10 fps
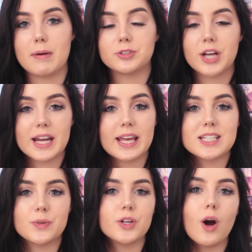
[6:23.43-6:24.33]
I'm trying to
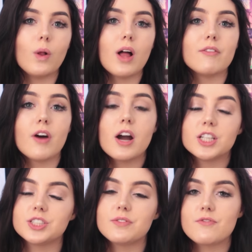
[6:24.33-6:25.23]
get to a goal of one
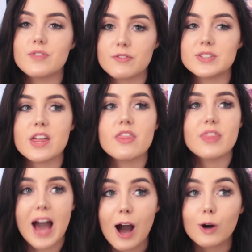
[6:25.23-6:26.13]
hundred fifty
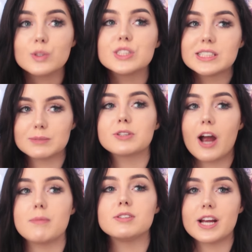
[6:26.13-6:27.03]
thousand
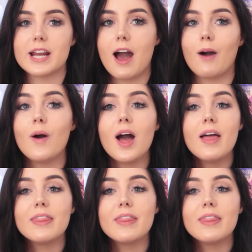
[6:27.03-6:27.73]
subscribers right now.